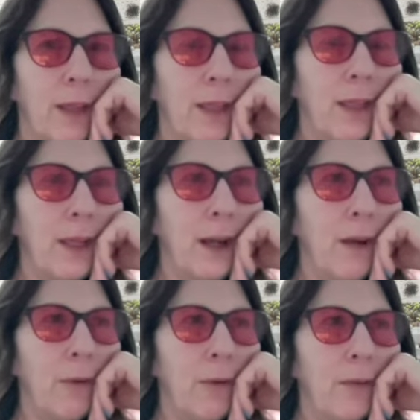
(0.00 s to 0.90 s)
I think
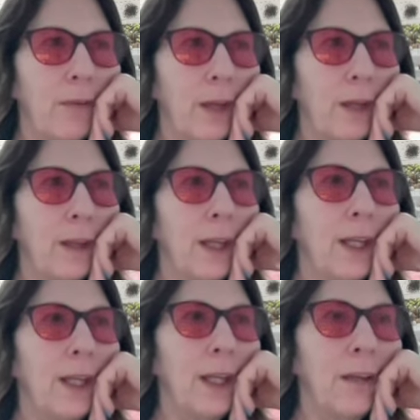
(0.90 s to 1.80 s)
I was
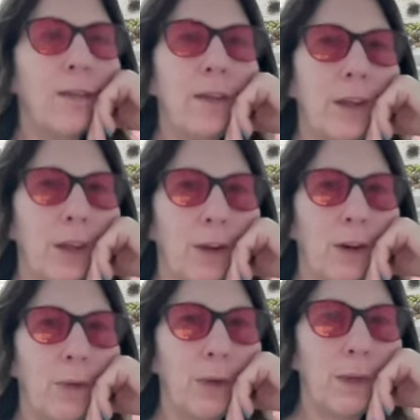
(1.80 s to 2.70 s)
feeling
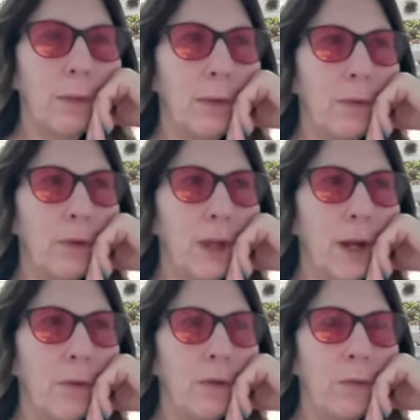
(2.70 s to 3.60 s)
insecure with the people
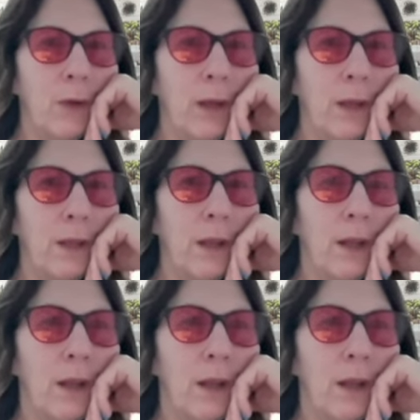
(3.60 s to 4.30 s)
that I was with.